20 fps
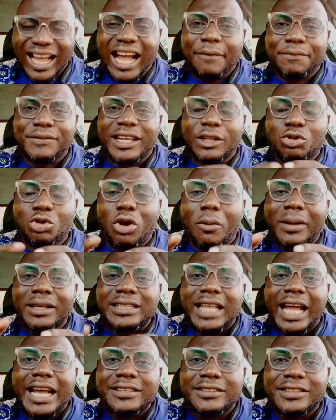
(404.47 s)
After
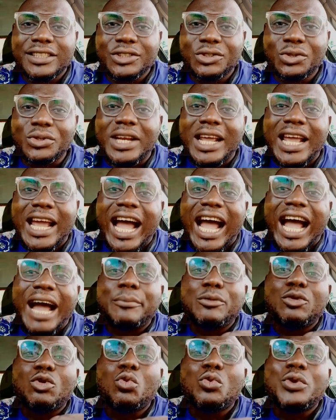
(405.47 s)
traumatizing you, they
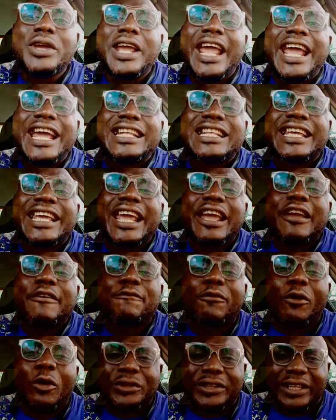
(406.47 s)
arm you with
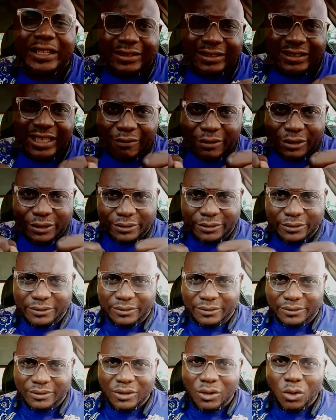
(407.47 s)
AK-47.
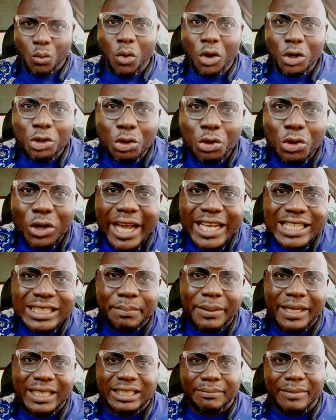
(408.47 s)
What do you
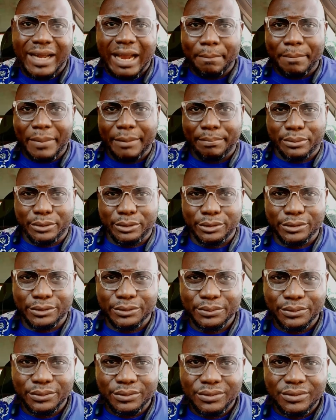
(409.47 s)
expect, my people?
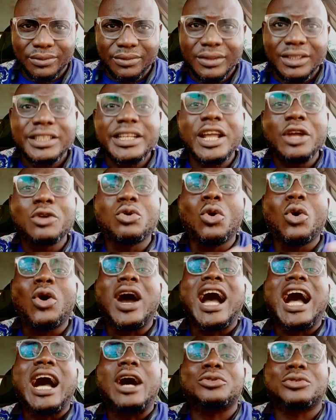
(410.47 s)
They
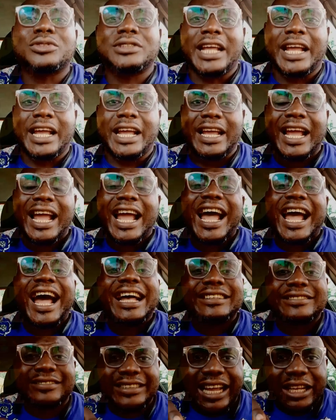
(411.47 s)
go out there
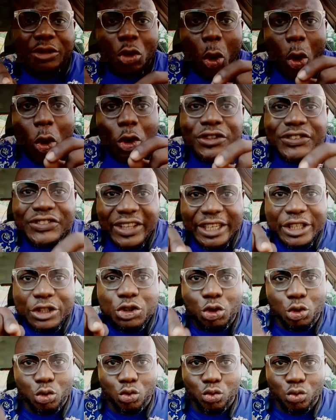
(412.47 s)
and start
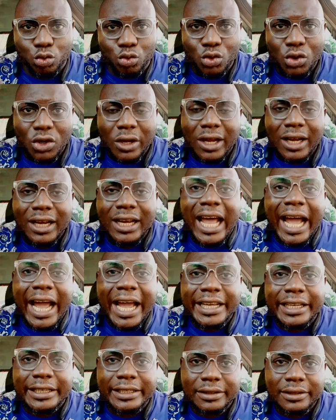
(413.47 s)
hunting you
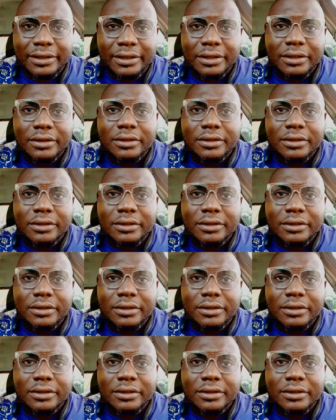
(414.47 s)
like